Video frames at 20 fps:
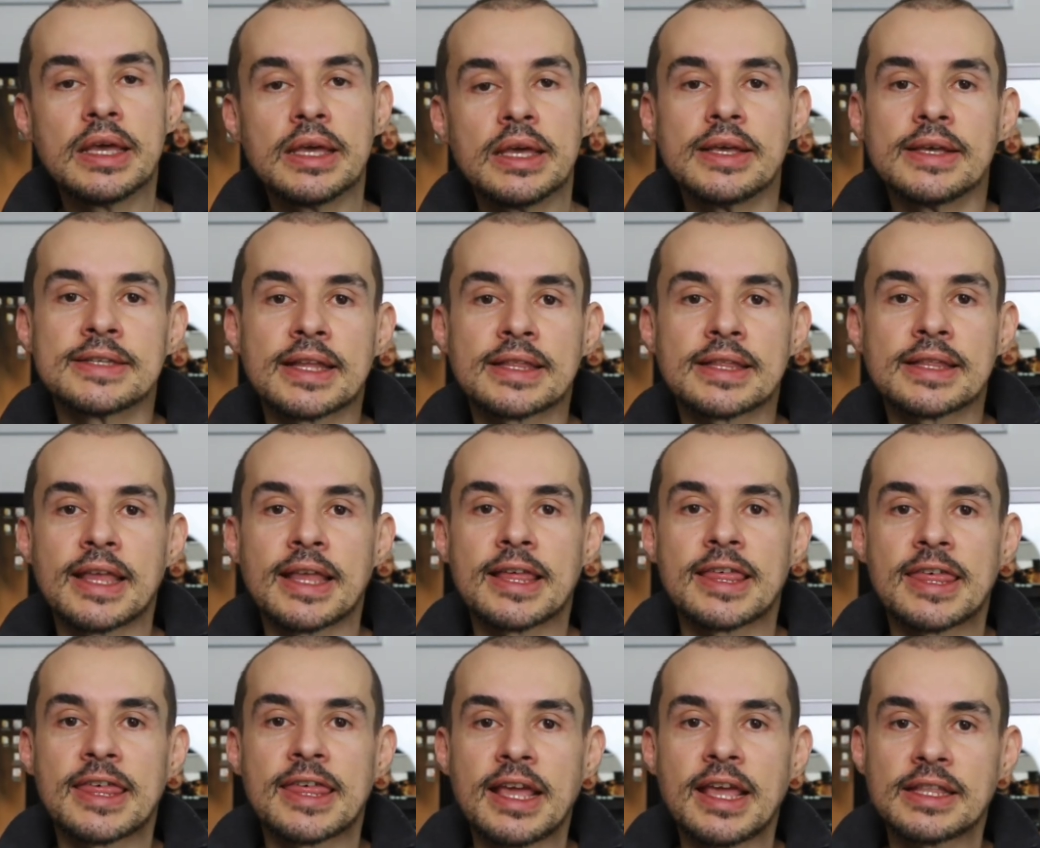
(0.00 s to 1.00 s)
is that they
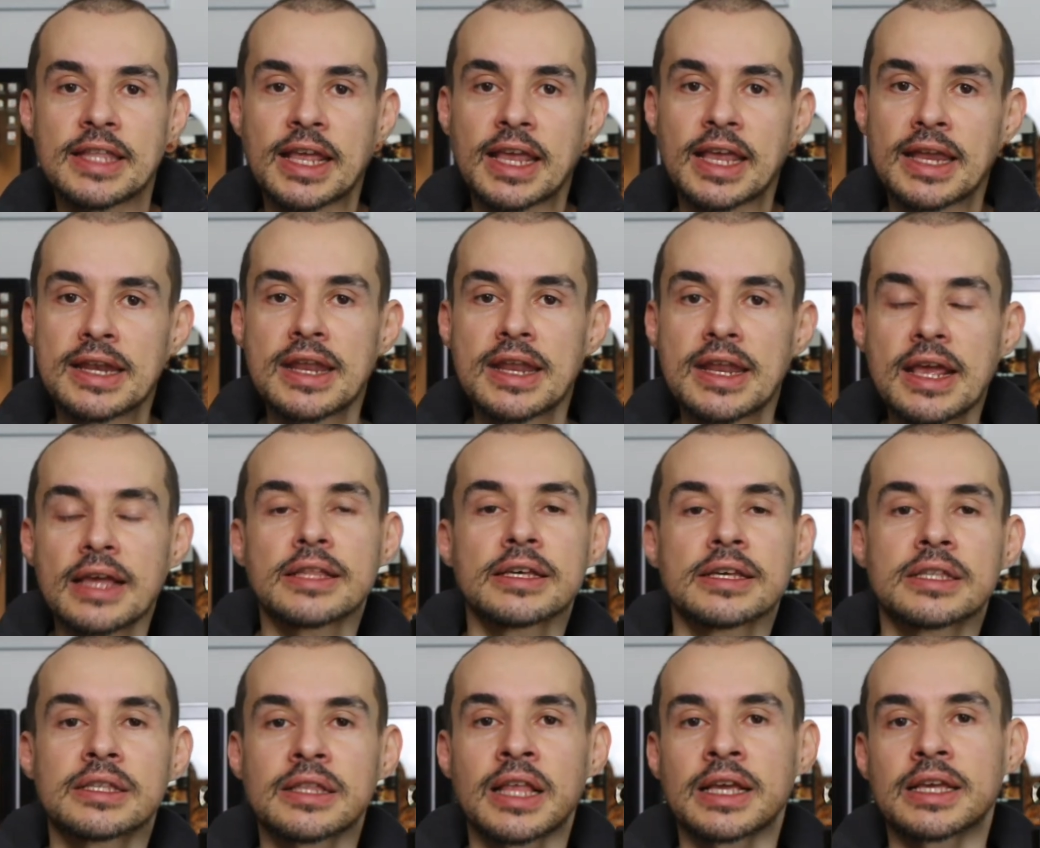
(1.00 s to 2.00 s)
think they can nail
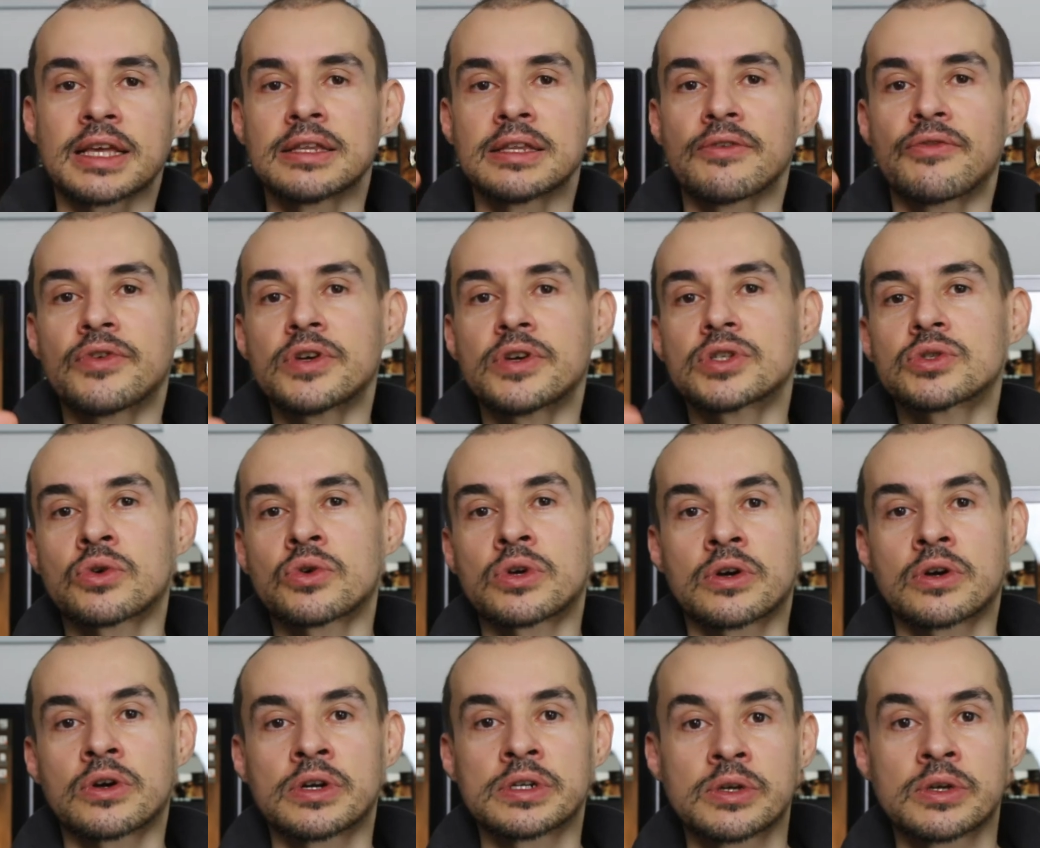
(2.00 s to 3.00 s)
it like in the first order
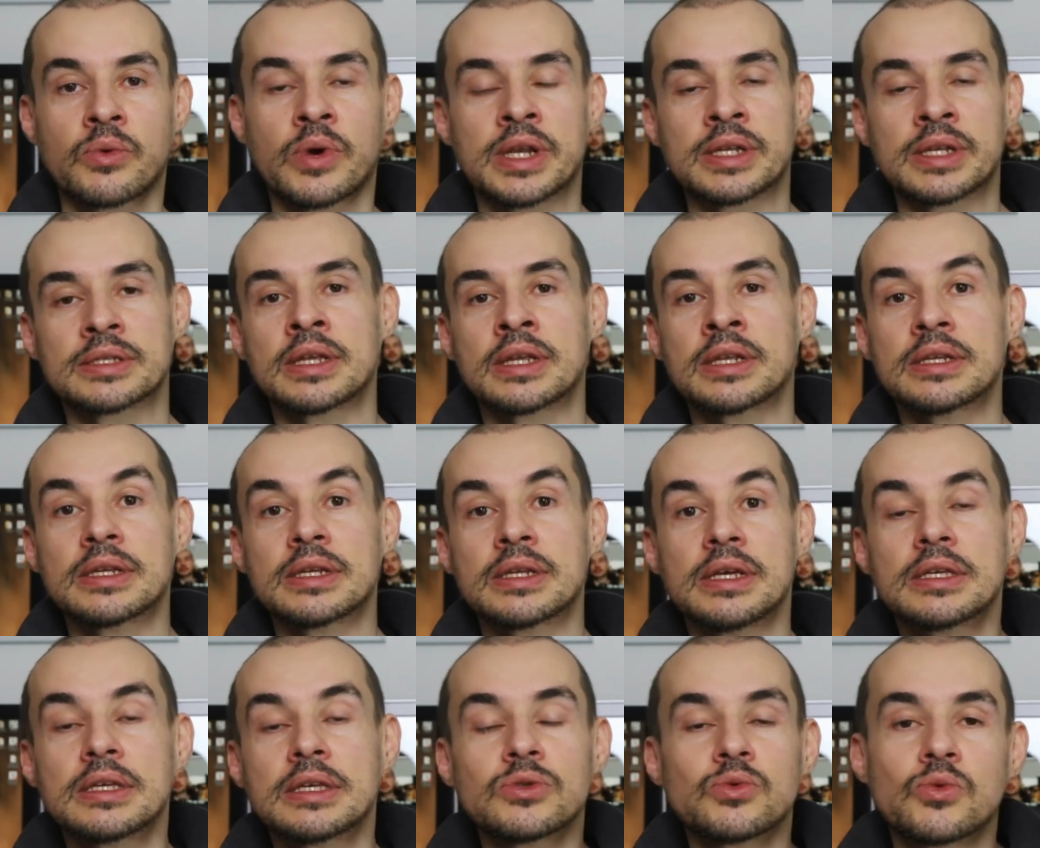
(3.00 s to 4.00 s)
consequence. And it
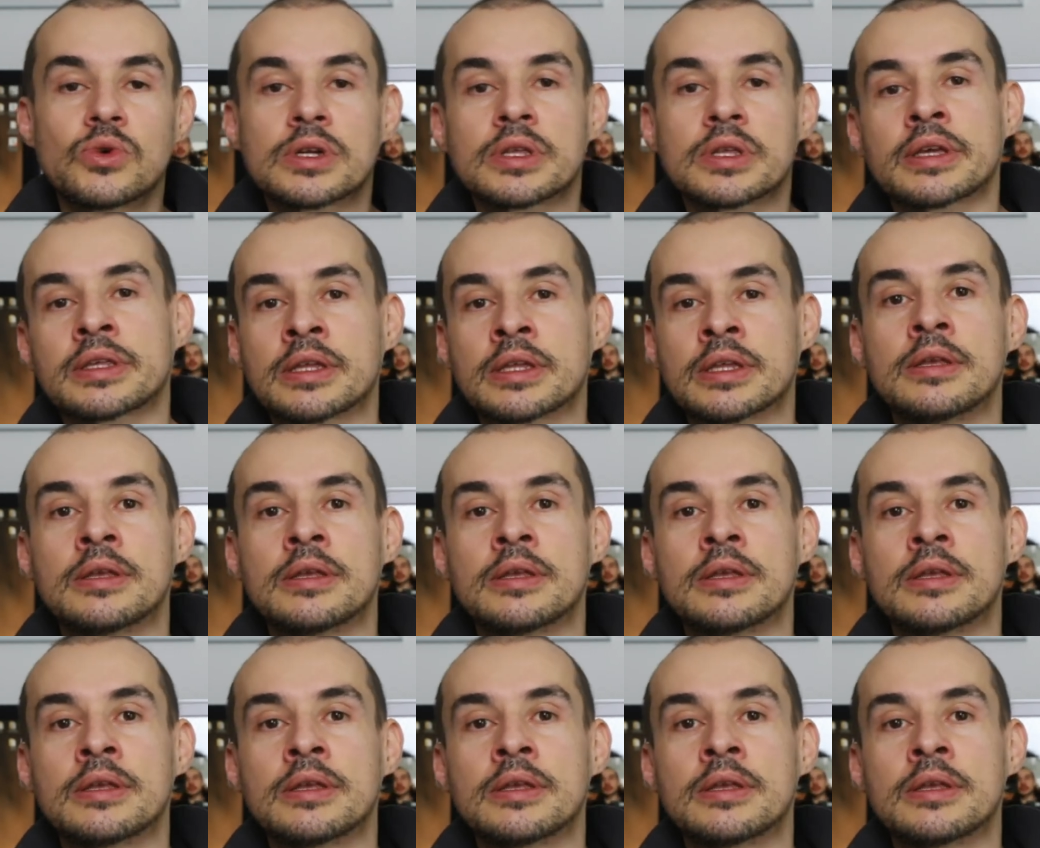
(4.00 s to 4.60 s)
doesn't work like that.